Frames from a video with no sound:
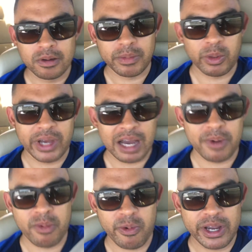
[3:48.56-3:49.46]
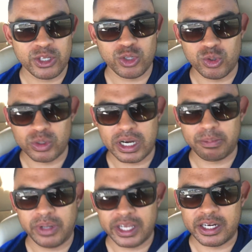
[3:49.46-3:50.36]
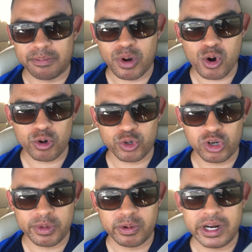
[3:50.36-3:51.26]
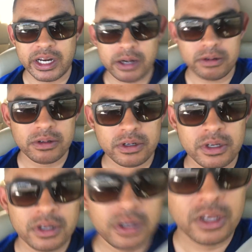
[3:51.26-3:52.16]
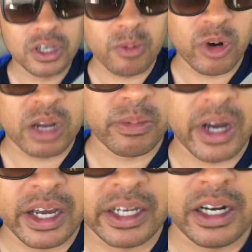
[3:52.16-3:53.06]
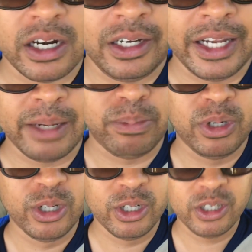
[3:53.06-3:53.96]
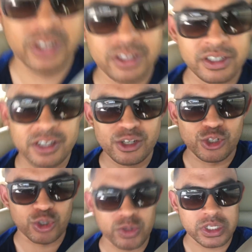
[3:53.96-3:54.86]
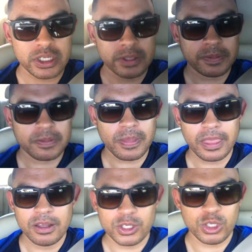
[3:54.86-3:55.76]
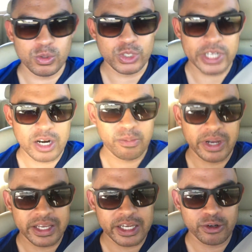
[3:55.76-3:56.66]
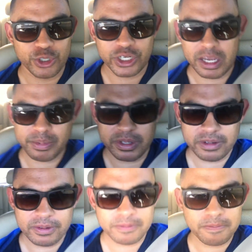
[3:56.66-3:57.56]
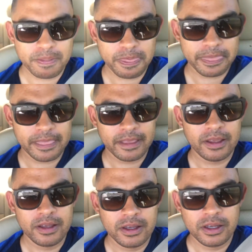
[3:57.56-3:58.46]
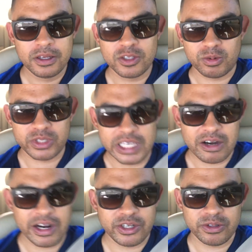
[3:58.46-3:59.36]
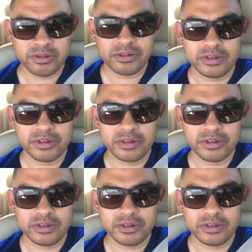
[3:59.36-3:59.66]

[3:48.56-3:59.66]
By the way, I'm on my way to play in a poker tournament right now. I'm wearing my Les Bleus jersey to channel my inner champion. So we'll see how I do.